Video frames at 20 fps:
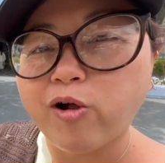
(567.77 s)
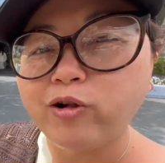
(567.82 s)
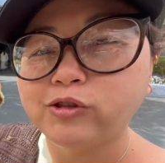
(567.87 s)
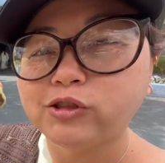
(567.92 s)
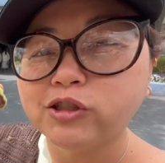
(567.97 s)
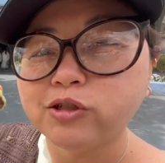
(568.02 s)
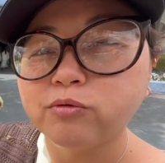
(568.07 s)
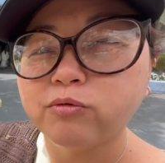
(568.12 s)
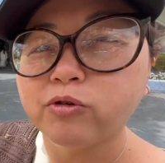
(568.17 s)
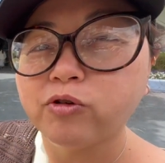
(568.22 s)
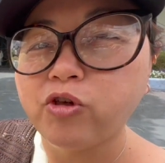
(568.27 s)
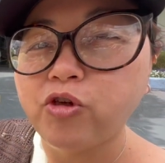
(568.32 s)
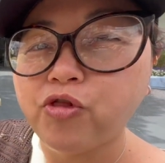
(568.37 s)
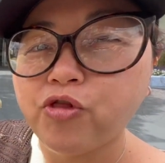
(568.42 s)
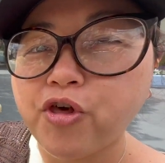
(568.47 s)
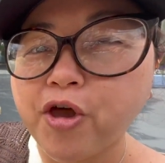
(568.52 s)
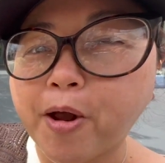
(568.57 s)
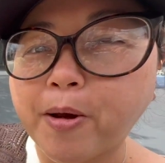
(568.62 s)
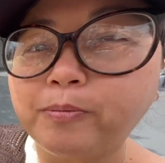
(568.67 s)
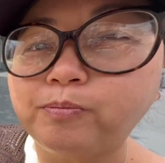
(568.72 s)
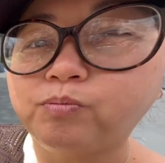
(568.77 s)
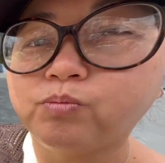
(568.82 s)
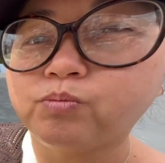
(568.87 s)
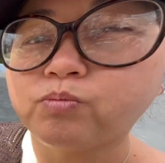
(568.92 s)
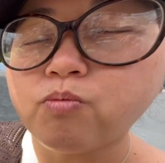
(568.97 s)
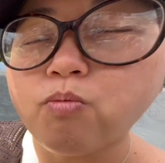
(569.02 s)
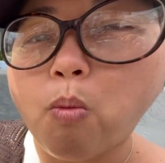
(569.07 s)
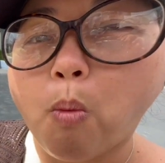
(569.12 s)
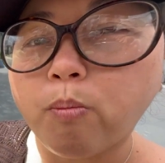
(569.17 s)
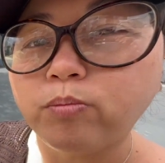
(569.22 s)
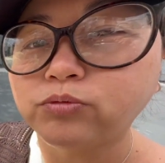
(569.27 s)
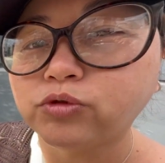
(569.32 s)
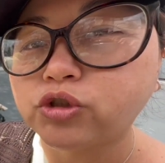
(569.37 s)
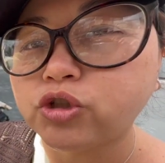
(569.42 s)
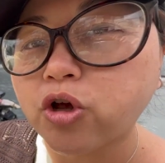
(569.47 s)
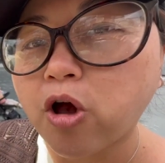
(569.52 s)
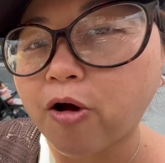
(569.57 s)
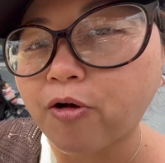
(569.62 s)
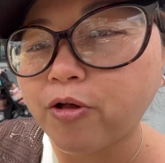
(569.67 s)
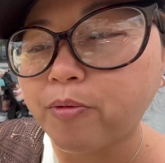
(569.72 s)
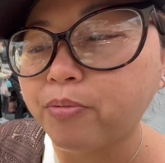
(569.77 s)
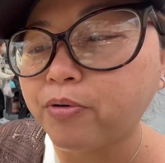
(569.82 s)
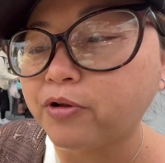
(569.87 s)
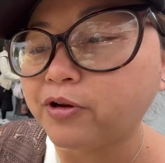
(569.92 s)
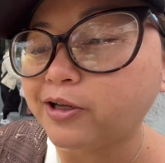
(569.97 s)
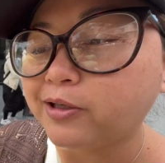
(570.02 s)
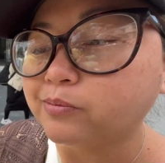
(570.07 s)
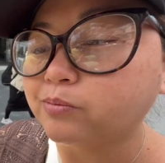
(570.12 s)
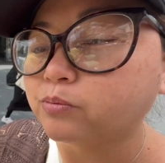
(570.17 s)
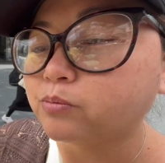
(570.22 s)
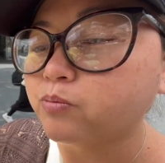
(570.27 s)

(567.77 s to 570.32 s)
It's a really thick chocolate pudding.